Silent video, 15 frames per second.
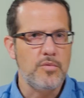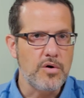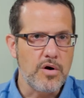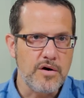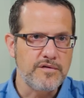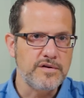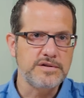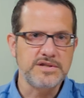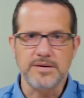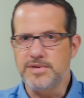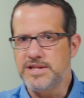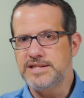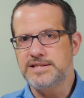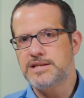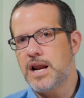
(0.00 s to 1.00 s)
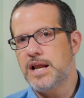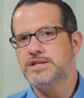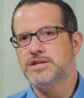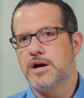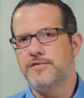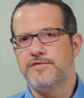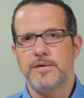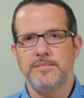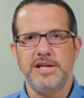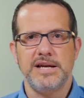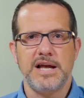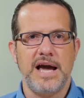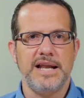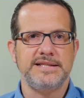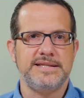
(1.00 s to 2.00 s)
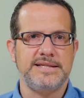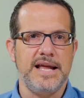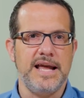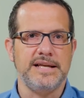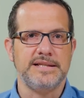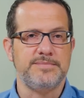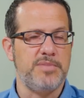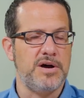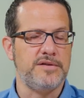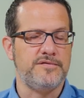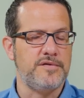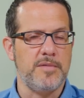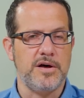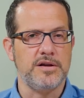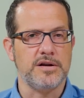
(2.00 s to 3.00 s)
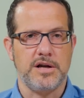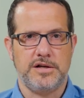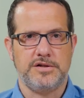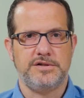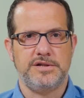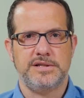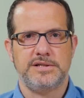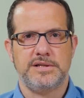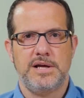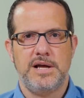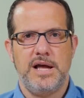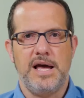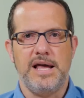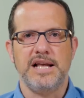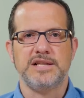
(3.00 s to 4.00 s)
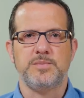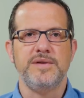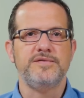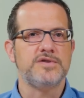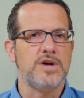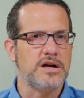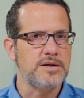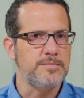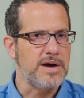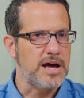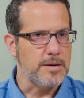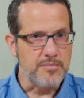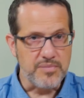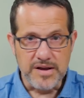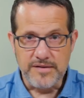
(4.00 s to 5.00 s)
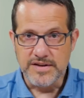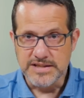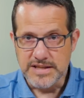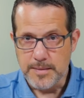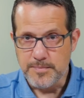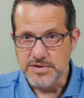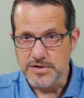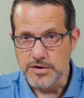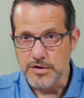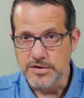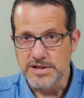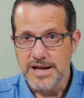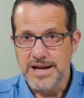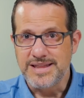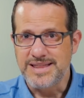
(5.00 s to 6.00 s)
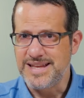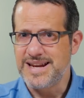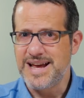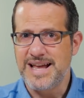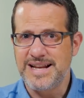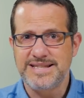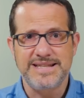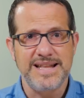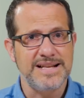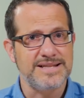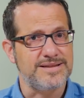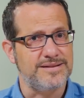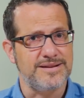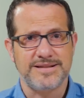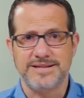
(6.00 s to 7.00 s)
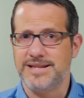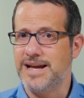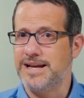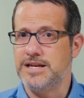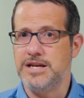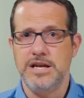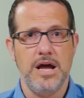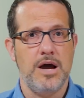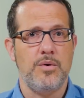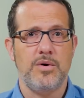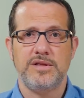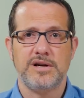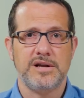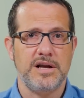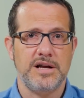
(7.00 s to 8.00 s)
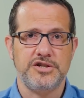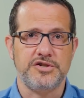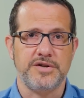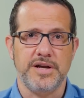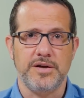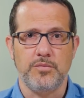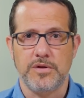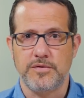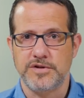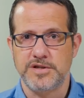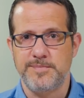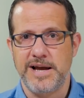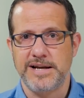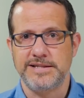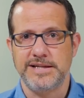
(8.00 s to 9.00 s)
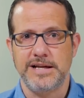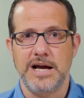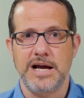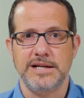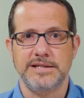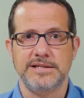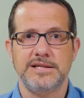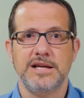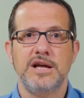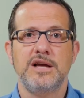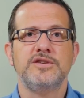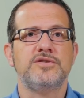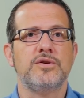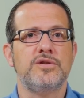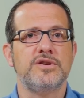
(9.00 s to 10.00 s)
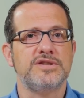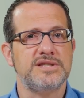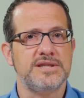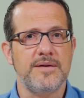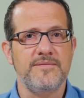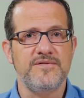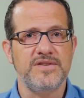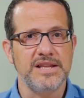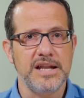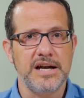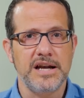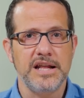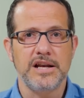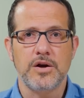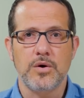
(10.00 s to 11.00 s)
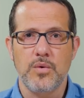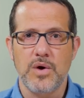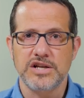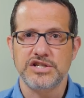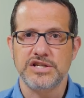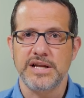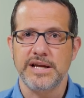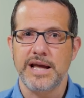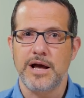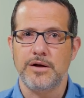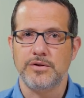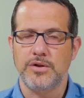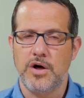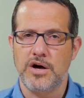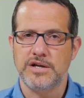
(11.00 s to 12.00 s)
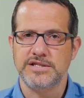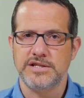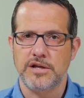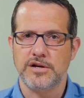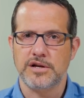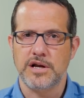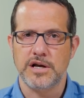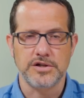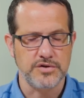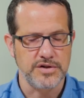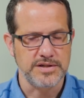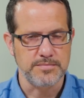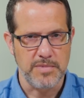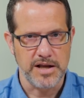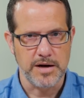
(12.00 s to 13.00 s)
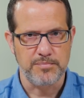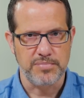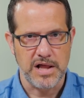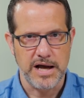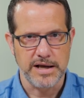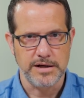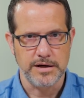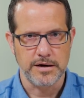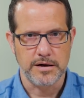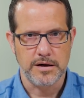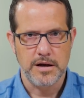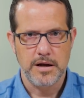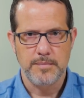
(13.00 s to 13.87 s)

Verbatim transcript: Moreover, some of these studies aren't from the United States, but from other countries. And as we've talked about in previous episodes, the United States looks like no other country with respect to guns, so there's some validity to questioning how laws in other countries might apply here.